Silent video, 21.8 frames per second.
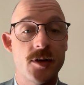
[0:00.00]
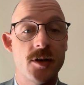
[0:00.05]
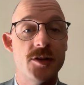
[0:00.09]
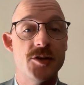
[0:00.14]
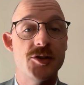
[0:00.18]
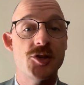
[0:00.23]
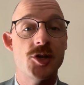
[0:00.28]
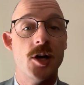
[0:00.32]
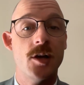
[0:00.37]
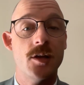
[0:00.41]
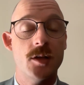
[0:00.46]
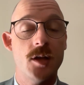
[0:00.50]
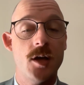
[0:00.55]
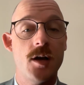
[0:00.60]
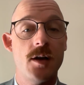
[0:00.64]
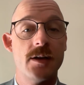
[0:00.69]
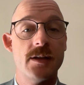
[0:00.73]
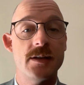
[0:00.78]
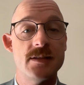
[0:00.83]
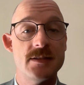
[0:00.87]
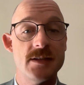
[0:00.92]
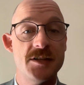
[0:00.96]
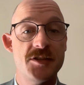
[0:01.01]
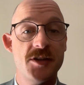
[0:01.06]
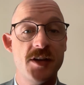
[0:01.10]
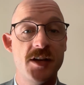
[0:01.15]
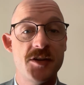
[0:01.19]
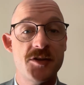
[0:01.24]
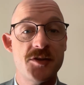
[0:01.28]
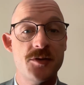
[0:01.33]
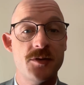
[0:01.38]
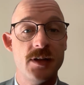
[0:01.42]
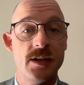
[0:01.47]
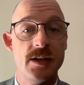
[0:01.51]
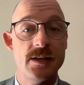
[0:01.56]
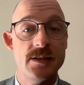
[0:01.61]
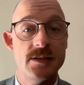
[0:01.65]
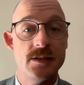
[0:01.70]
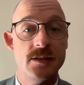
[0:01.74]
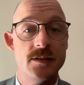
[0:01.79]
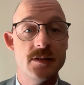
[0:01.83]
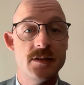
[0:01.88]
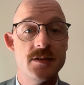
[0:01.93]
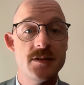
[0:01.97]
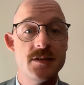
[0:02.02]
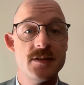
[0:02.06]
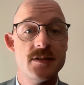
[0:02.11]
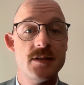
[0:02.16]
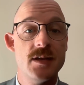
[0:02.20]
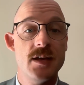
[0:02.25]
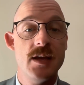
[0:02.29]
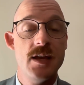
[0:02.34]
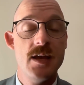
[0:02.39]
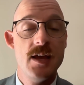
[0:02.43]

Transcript: on John Locke and his educational ideas